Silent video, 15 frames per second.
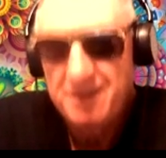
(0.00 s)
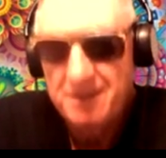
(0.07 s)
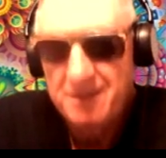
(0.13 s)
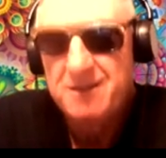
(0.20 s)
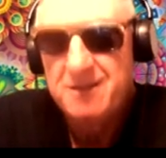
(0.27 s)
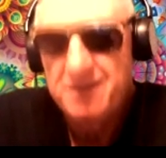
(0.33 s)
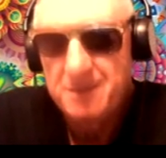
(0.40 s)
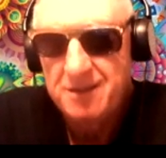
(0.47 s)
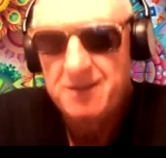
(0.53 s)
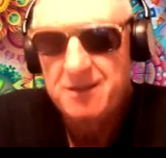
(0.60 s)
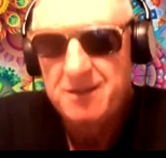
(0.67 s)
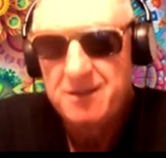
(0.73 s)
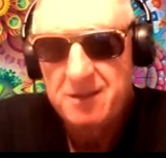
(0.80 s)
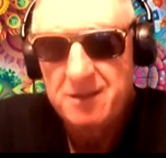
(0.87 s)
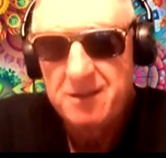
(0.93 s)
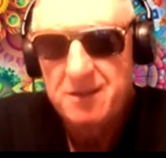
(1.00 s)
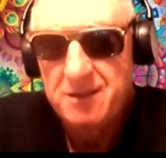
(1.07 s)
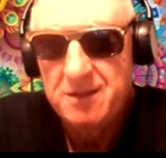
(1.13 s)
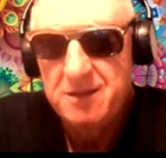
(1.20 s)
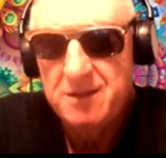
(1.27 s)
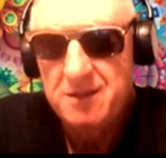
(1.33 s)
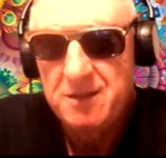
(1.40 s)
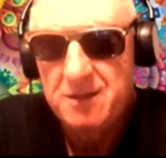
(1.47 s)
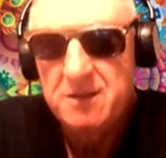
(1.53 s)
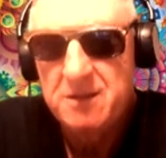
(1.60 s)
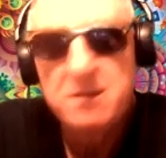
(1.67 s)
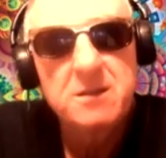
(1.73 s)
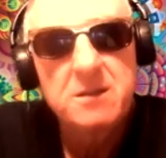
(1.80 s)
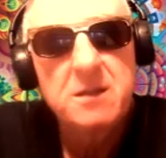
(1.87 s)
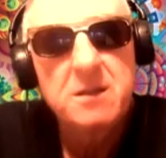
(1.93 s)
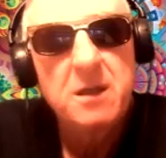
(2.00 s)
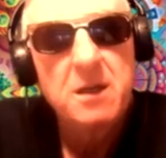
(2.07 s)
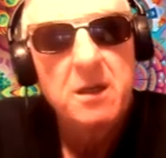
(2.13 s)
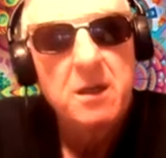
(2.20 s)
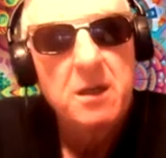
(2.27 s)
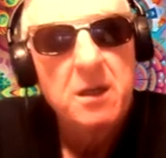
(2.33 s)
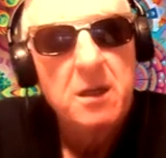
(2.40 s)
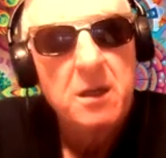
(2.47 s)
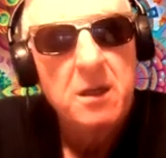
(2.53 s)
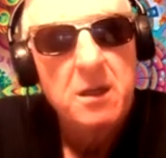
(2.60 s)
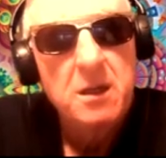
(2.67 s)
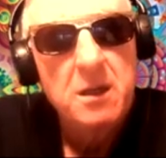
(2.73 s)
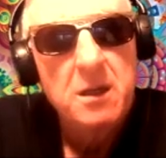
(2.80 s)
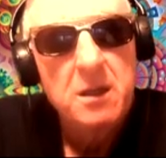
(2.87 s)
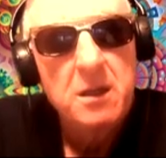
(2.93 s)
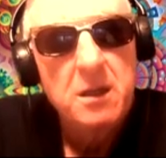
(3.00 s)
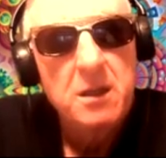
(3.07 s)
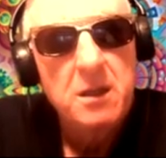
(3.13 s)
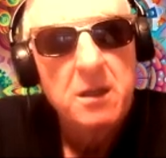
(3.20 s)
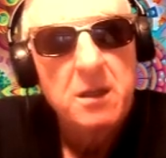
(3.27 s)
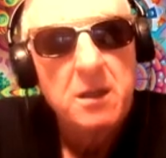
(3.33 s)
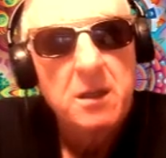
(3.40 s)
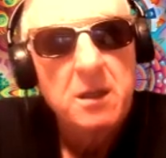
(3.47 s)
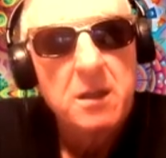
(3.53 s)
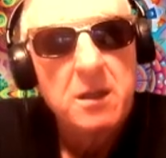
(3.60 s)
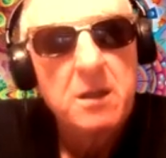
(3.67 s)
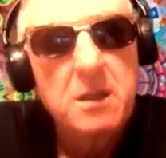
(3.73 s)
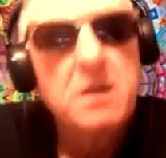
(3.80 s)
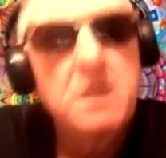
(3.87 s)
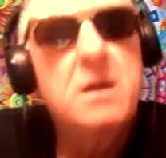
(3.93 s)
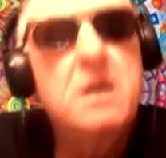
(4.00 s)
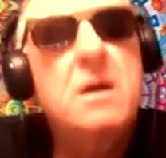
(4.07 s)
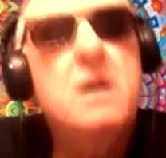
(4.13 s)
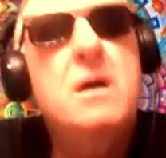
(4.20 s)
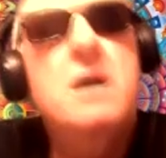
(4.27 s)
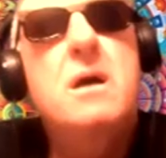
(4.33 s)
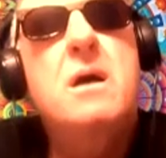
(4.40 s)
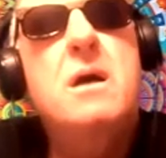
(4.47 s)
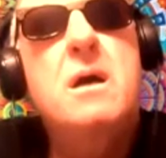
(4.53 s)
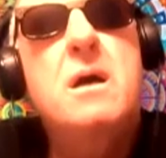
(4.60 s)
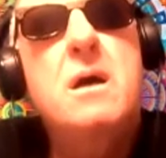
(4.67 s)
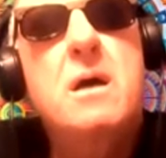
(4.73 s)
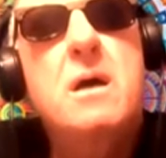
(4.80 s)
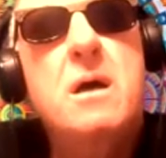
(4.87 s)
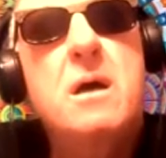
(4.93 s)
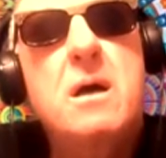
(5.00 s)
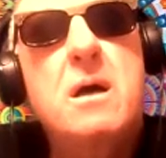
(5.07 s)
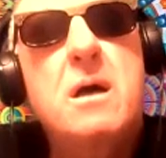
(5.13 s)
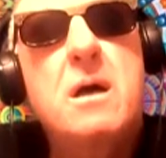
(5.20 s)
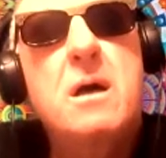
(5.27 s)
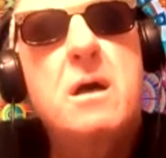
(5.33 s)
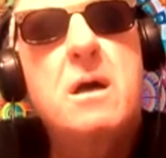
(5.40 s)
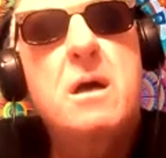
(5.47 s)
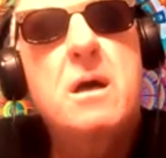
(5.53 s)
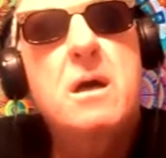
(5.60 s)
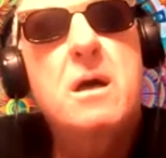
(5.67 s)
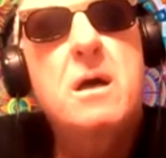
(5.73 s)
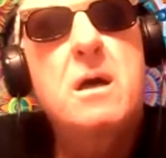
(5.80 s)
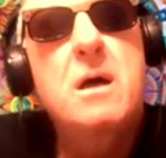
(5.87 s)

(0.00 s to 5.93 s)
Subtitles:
The person shown says nothing.